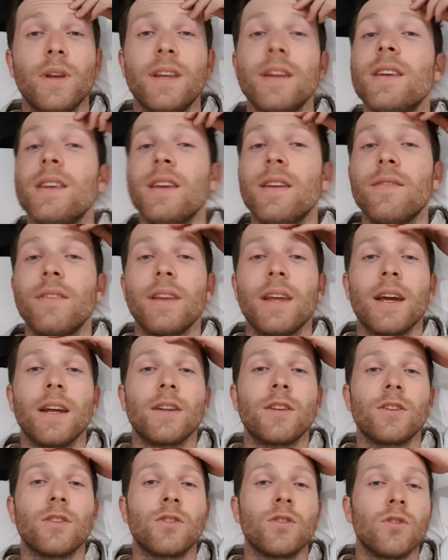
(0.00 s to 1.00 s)
we didn't even
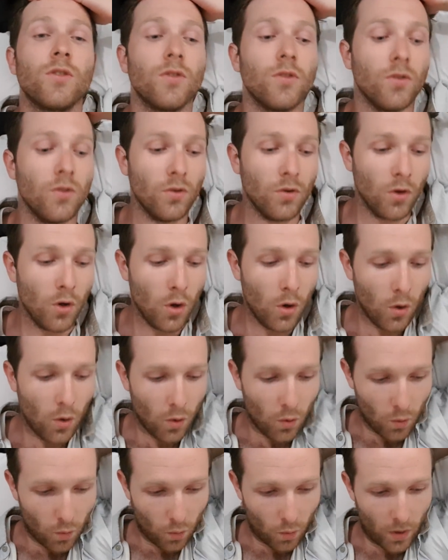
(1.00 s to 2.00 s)
get to
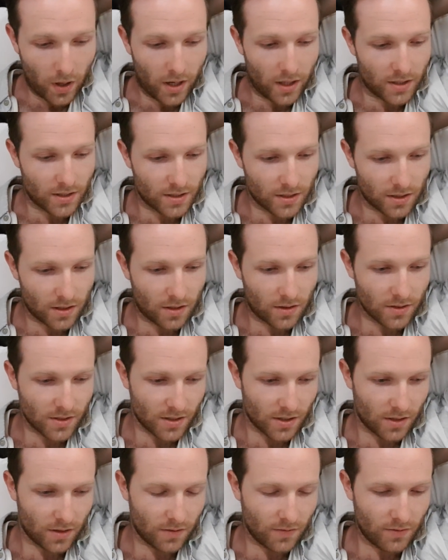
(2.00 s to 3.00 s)
wet
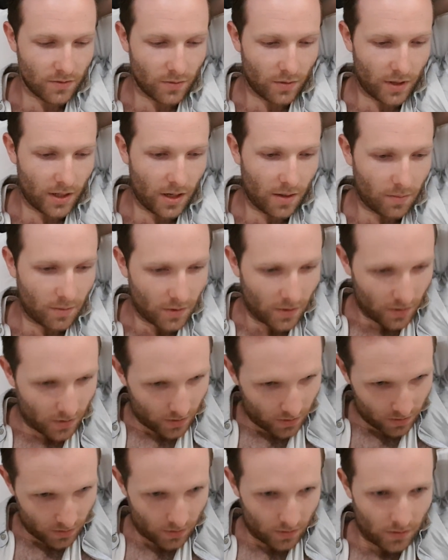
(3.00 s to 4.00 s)
ourselves. What happened?
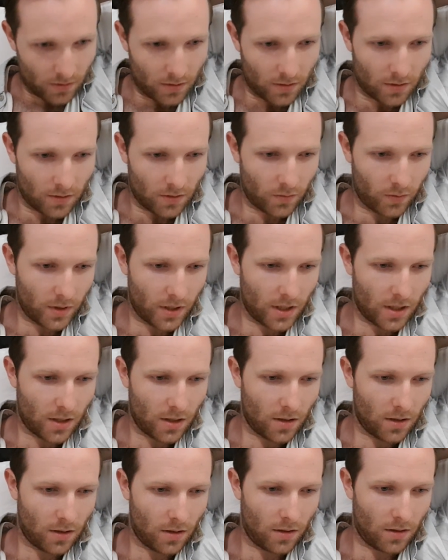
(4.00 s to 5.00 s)
I burned. Where?
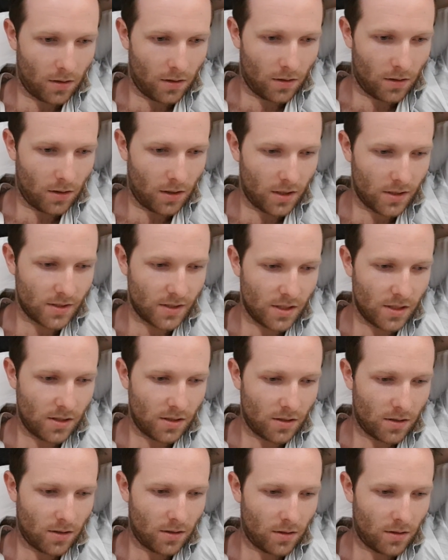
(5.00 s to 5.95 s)
My back. Let's see.